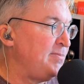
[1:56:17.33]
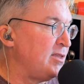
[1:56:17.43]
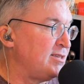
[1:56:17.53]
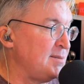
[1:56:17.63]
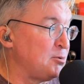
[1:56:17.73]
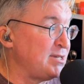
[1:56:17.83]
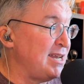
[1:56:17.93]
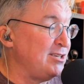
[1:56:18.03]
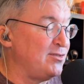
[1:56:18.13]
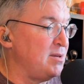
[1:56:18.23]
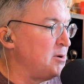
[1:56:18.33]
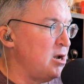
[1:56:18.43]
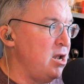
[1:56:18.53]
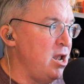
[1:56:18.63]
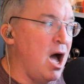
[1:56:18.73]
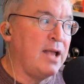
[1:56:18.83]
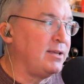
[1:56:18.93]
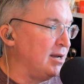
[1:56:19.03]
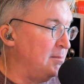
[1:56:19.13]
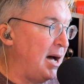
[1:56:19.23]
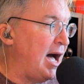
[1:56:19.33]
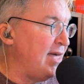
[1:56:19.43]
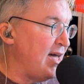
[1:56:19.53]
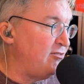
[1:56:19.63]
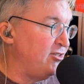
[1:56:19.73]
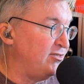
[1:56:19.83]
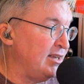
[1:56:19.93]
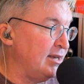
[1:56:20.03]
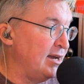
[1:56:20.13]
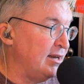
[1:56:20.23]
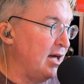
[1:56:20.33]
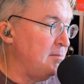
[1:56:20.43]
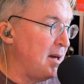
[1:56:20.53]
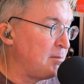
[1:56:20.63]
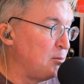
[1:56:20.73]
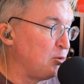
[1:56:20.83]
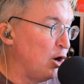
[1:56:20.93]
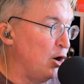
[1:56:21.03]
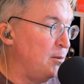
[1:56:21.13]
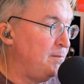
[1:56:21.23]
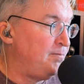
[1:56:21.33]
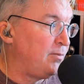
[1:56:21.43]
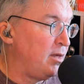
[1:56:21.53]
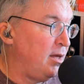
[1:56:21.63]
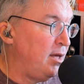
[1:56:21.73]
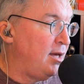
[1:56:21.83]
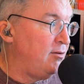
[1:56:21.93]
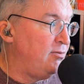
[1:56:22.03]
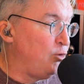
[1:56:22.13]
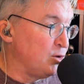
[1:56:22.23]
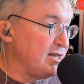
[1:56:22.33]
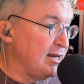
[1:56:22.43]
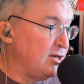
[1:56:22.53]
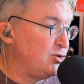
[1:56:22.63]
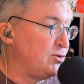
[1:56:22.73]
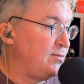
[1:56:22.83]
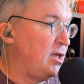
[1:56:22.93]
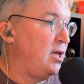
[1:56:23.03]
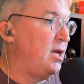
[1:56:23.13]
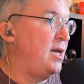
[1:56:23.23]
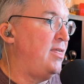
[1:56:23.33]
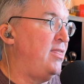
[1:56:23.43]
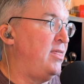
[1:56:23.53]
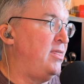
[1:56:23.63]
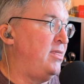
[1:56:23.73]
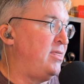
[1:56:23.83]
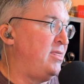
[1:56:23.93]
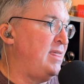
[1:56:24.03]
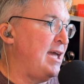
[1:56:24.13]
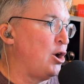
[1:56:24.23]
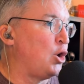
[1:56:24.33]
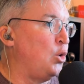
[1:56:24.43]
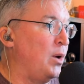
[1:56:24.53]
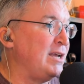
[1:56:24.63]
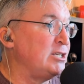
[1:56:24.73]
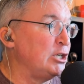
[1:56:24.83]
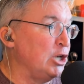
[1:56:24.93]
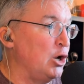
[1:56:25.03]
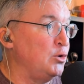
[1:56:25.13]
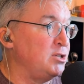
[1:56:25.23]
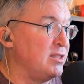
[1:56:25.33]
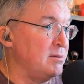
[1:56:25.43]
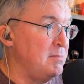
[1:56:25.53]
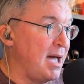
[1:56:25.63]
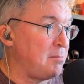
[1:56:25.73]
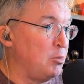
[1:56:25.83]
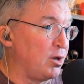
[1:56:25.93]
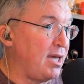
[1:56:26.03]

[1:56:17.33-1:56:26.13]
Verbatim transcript: some percentage of them are not going to buy that 15.99 MacBook Pro 14 inch they're going to go to the MacBook